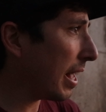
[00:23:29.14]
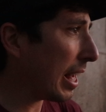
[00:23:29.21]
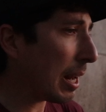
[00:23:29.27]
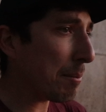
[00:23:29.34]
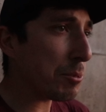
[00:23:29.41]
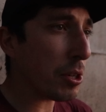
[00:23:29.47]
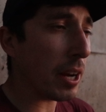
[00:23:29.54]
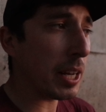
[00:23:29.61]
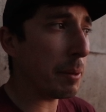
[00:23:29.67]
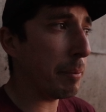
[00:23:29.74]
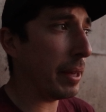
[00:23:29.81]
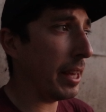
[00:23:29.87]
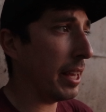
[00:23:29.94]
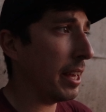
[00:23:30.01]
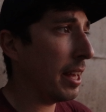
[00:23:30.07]
and I'm trying to
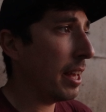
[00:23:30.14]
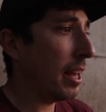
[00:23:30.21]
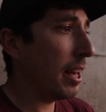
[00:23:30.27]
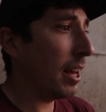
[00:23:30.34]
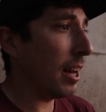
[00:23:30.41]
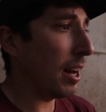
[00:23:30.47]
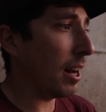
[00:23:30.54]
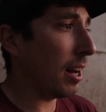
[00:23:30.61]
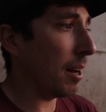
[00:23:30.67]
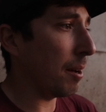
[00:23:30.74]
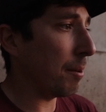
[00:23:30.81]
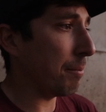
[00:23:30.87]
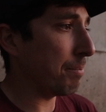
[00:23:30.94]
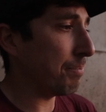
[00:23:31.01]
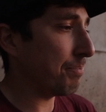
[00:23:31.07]
be
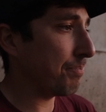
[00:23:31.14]
um,